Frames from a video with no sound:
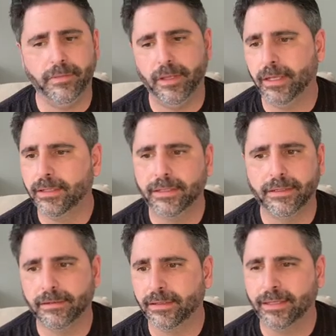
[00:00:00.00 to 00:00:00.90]

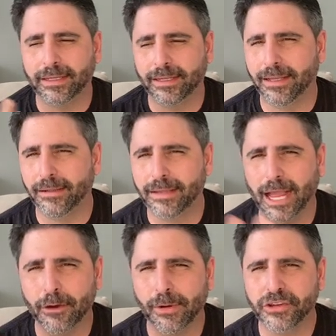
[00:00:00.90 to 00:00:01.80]
the
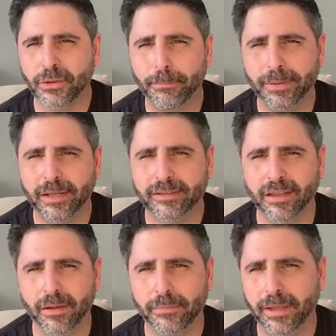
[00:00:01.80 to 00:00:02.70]
aggression picks up,